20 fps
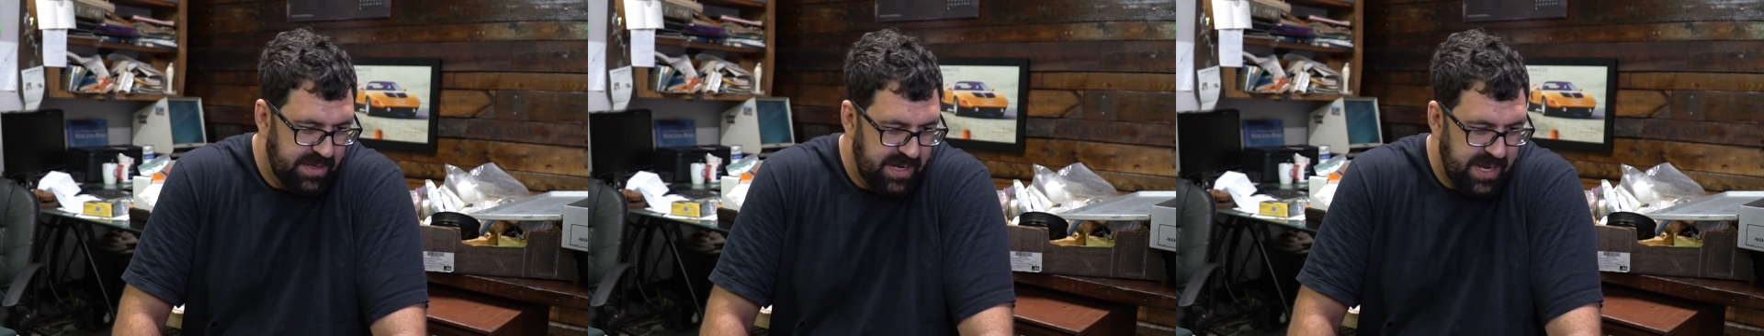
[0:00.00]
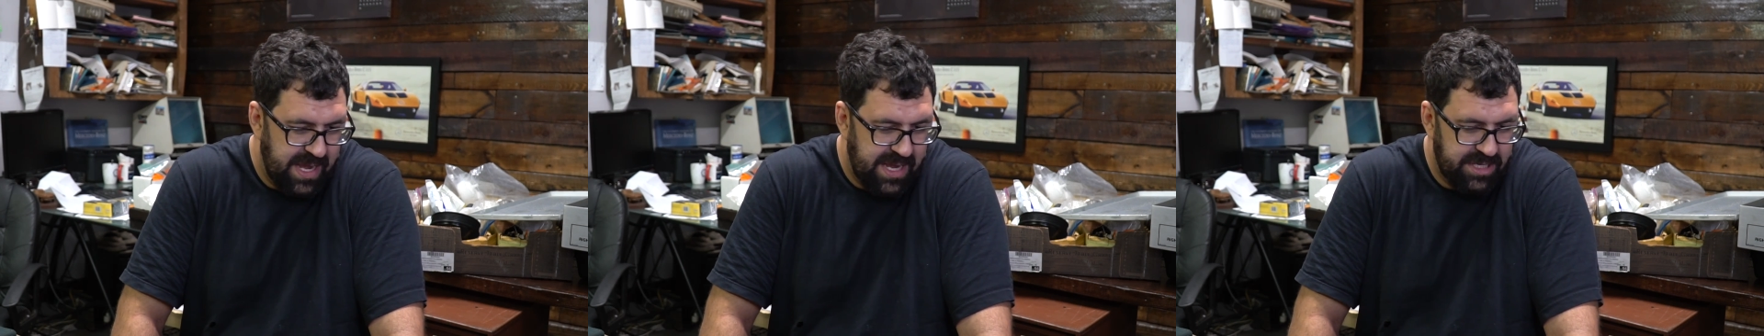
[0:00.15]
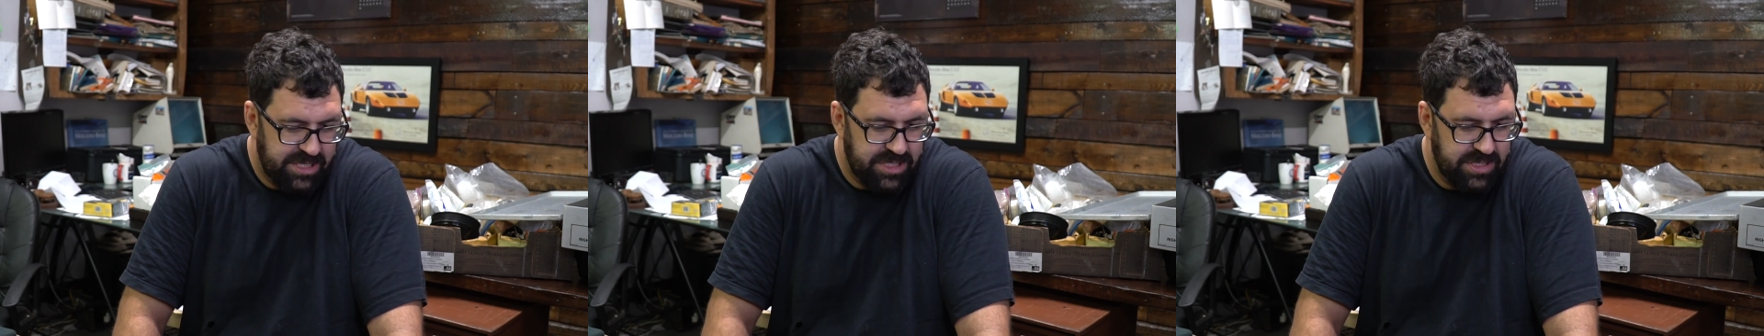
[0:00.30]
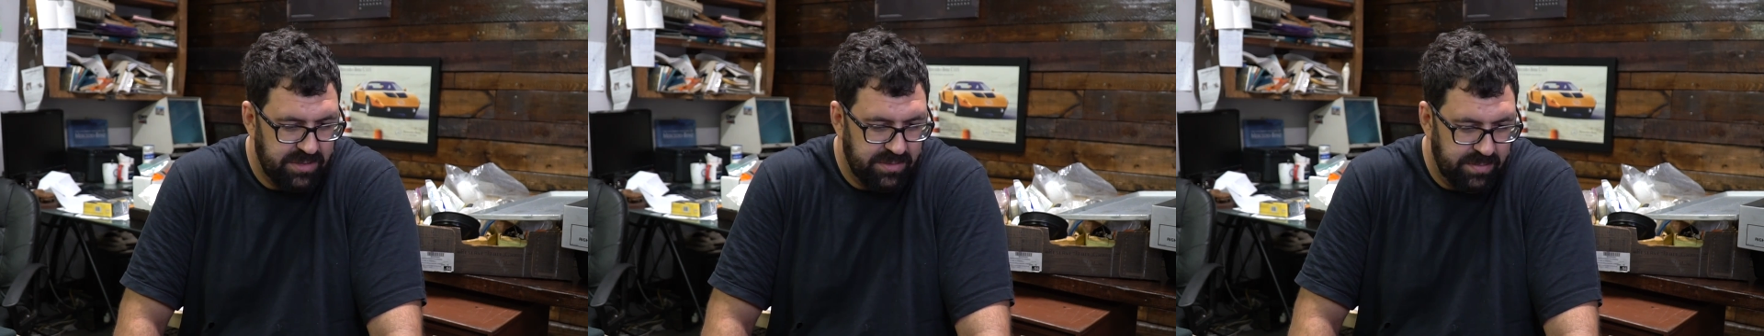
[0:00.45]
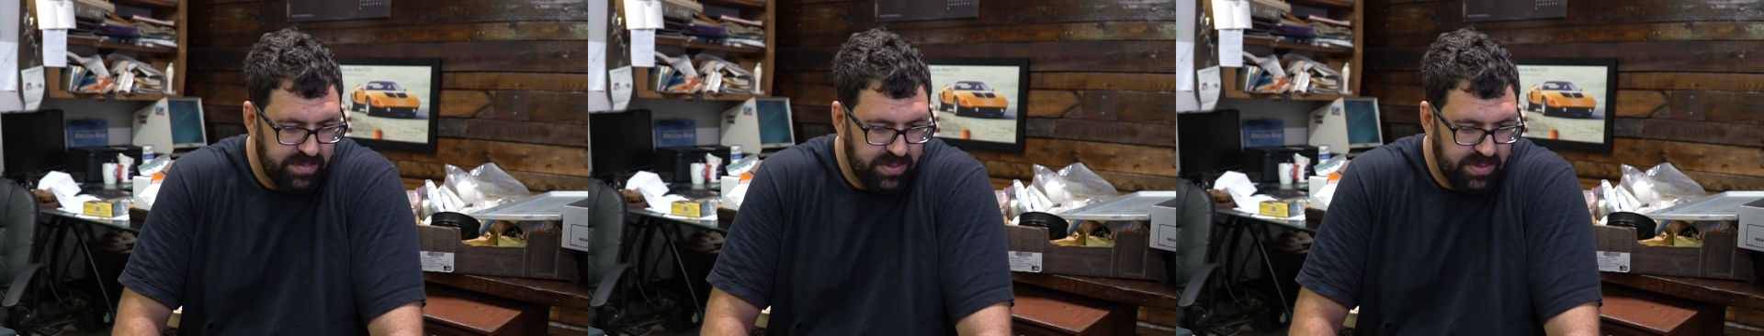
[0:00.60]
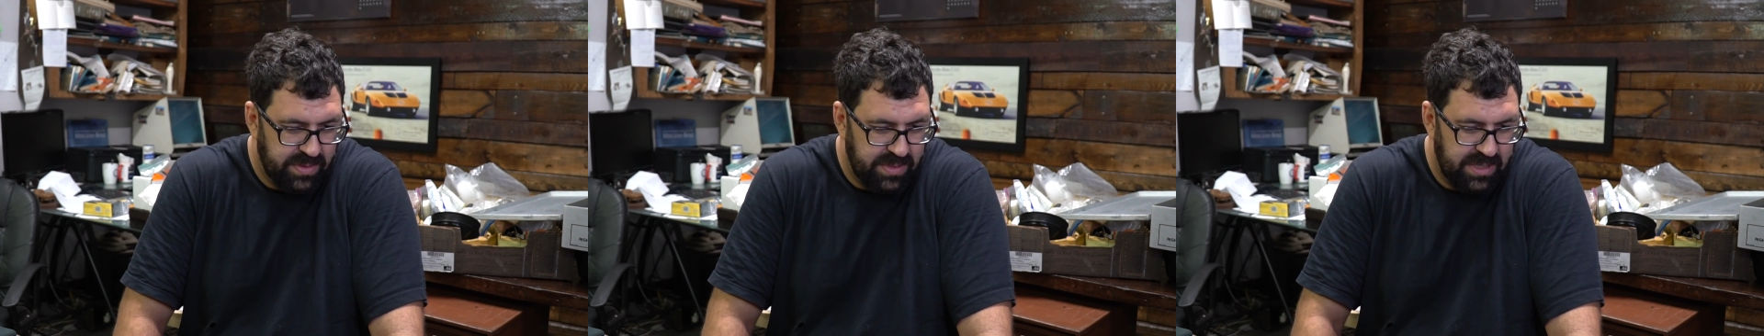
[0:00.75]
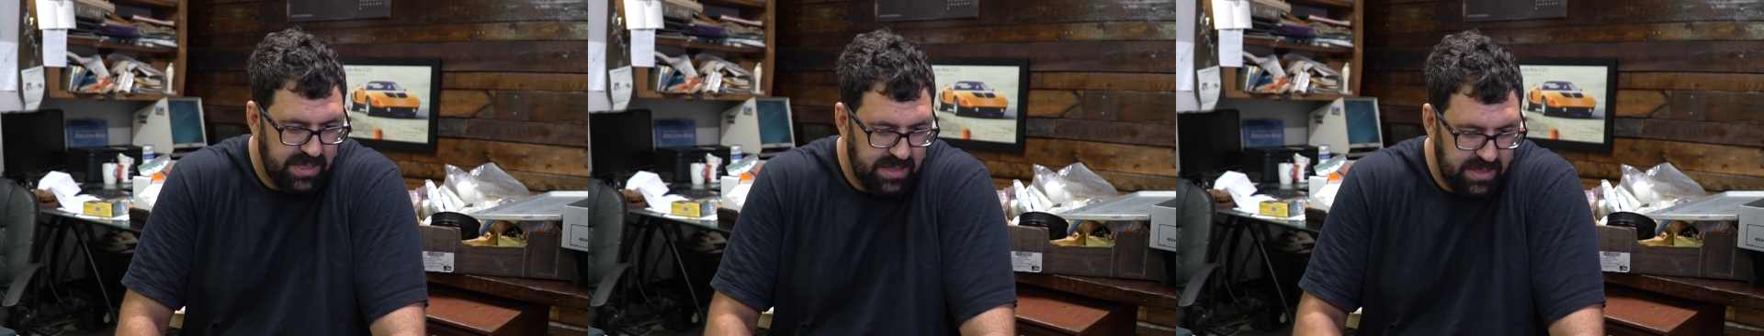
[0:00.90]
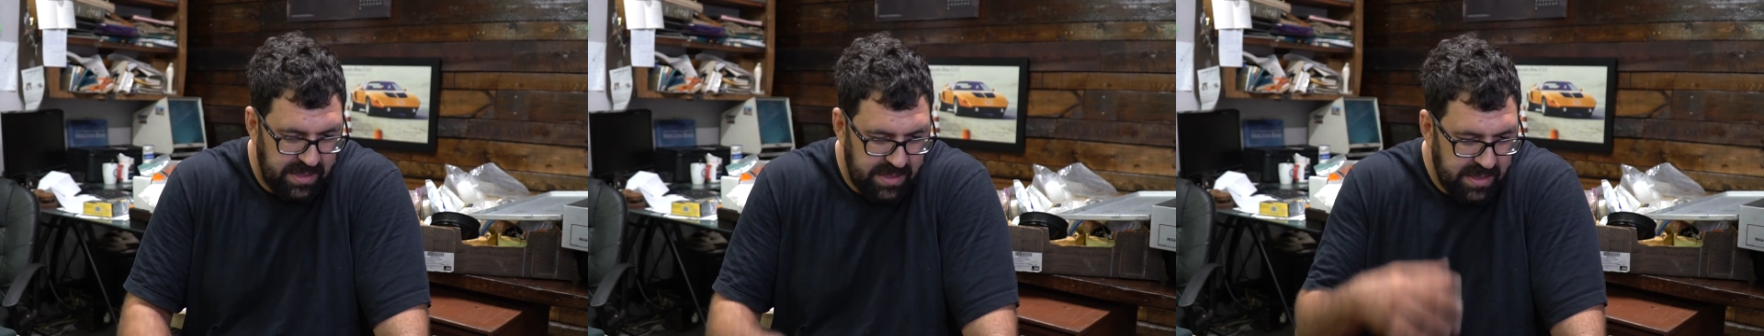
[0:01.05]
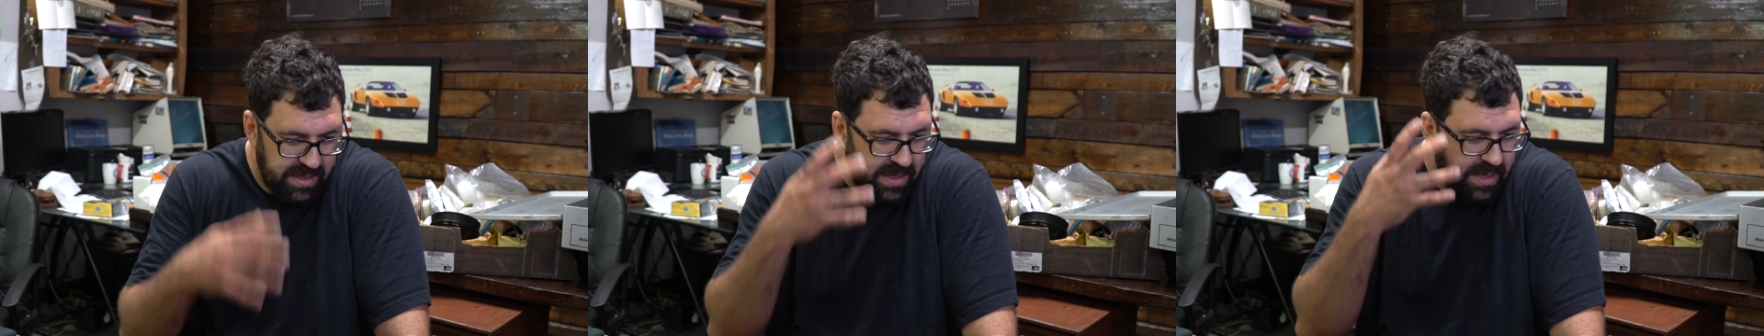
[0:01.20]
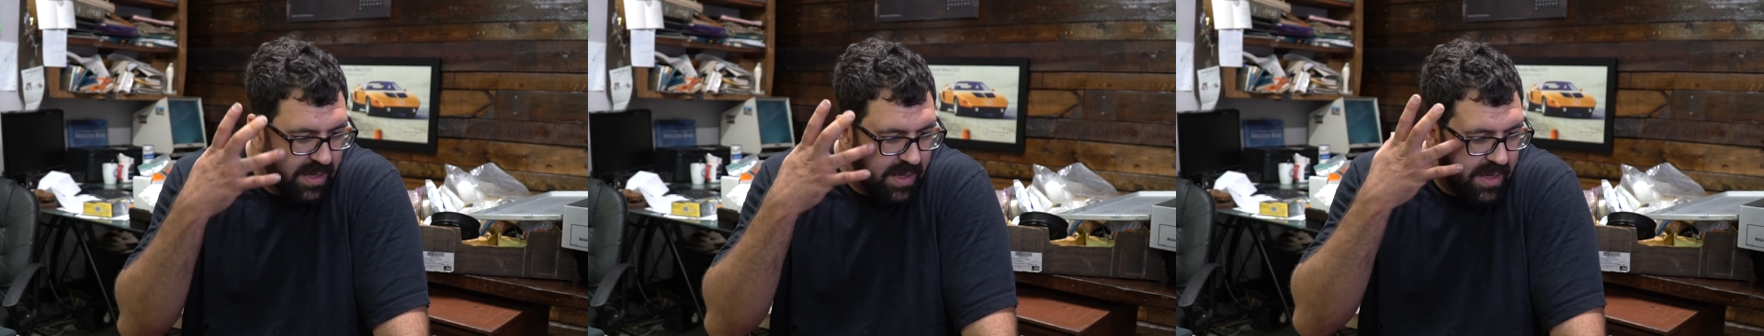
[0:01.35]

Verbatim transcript: national board,